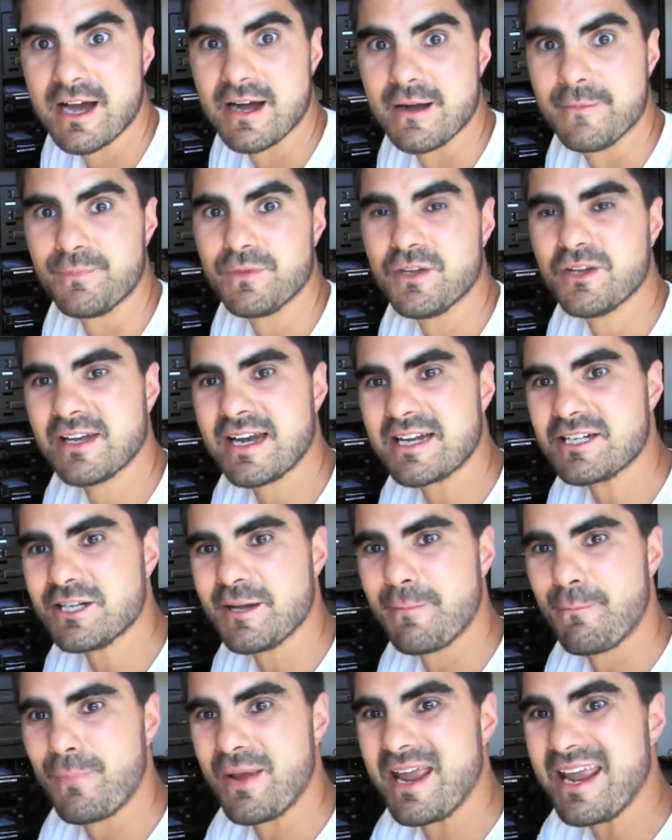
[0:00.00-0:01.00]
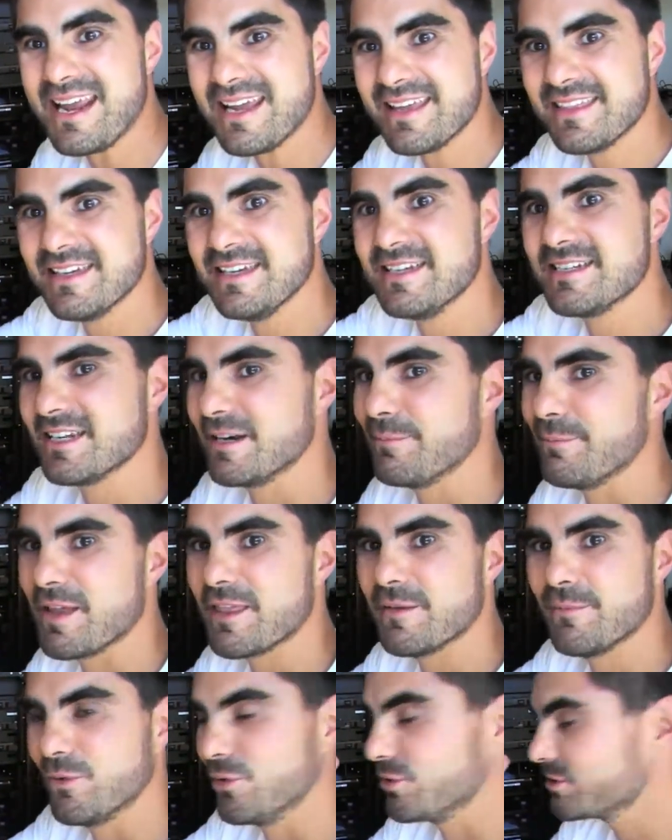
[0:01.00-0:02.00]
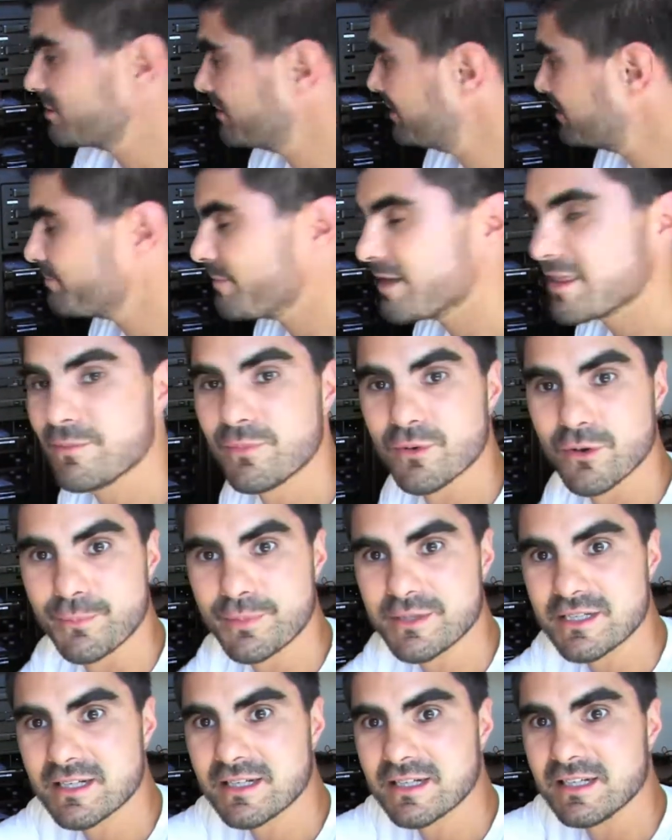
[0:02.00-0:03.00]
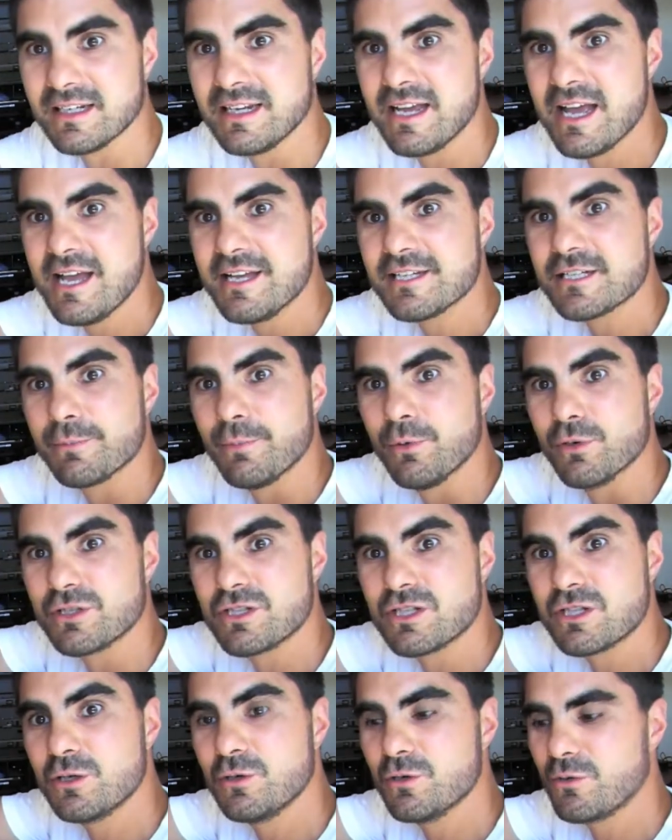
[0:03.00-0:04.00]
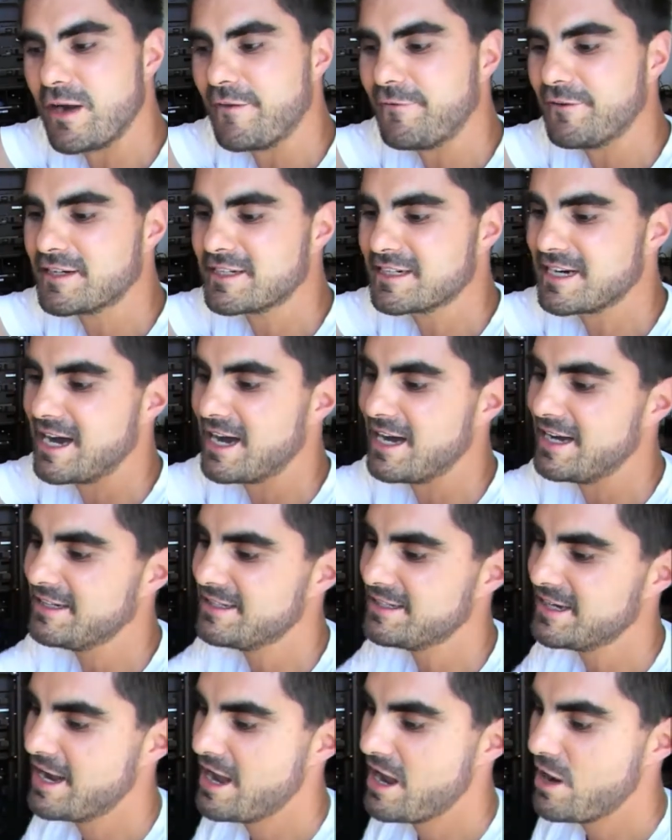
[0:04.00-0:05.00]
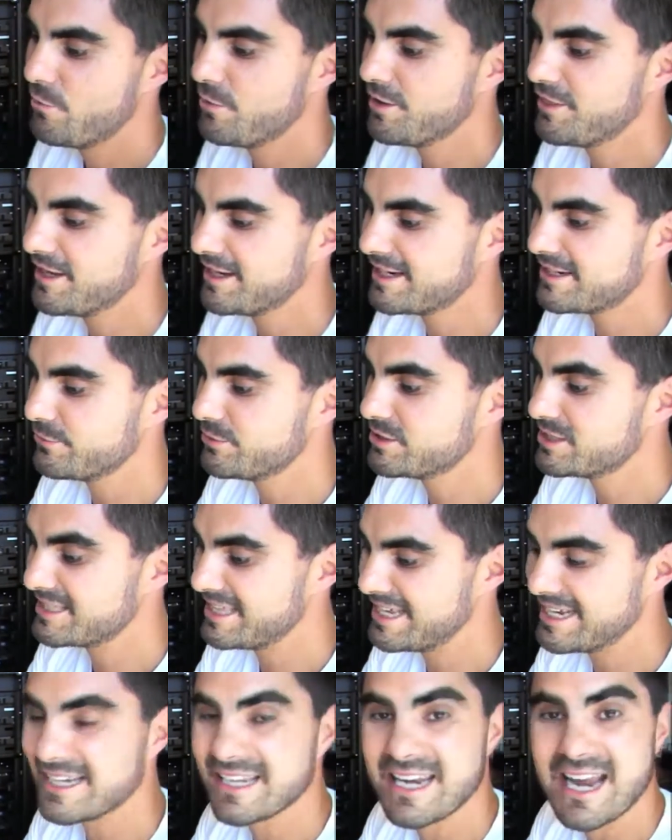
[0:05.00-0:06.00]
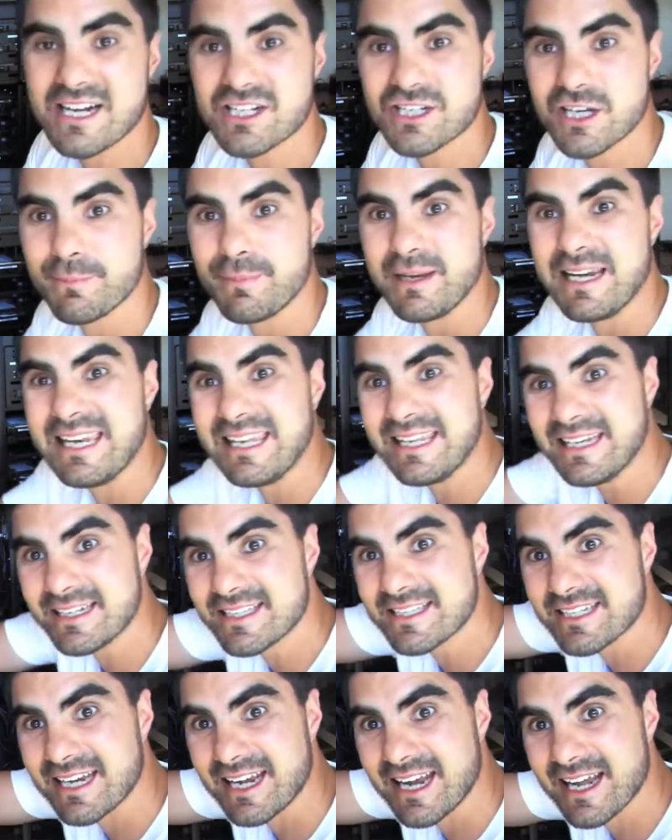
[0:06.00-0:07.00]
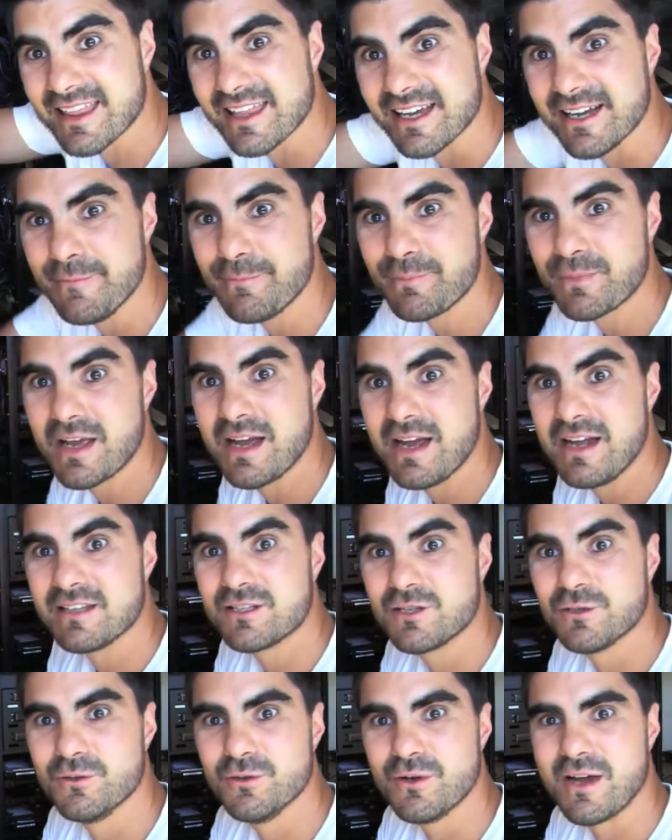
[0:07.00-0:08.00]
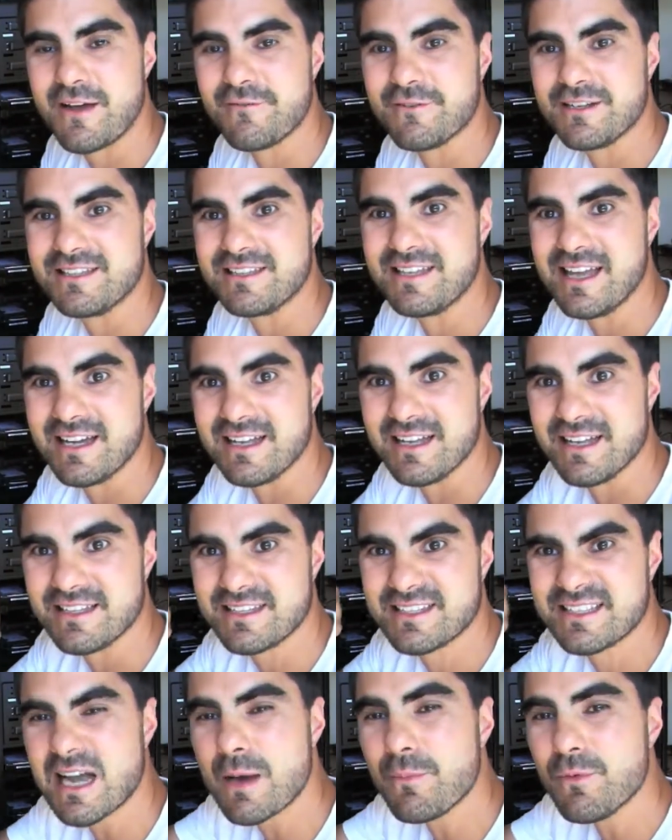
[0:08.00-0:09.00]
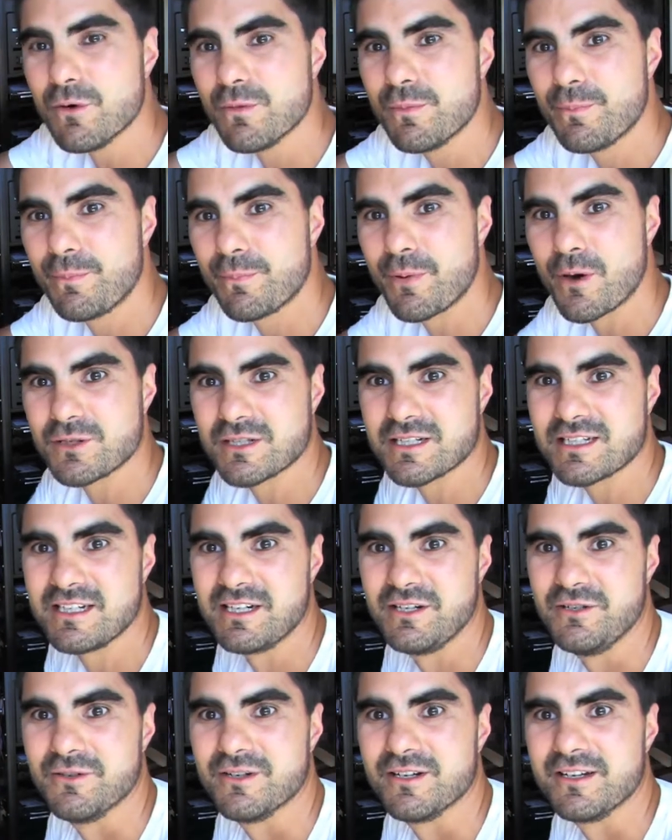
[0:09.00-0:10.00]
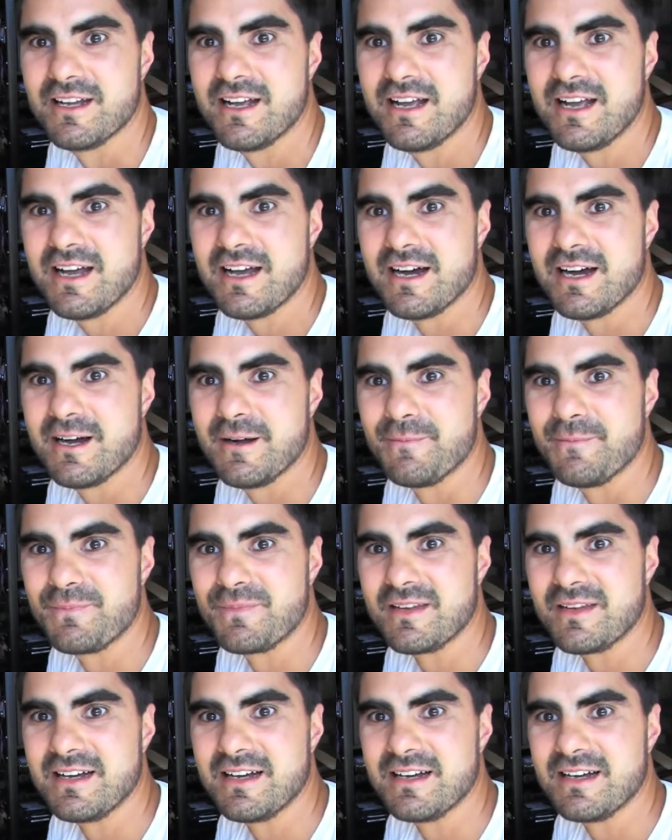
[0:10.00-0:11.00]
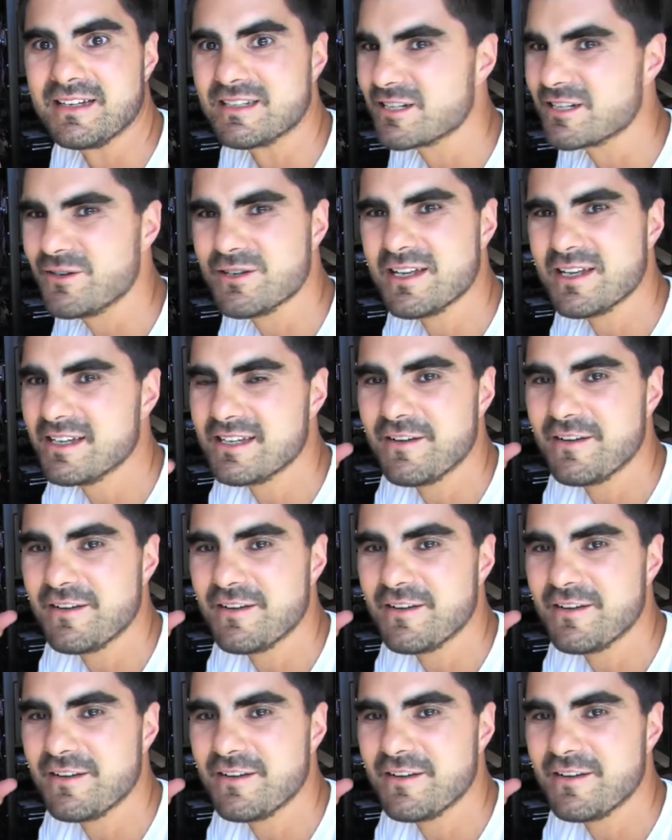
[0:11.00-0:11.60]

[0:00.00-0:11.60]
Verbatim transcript: Um, you can actually pair these in a motherboard. So this motherboard particularly supports two graphics cards, which then can actually be linked together to have a, a double processing unit. Um, uh, so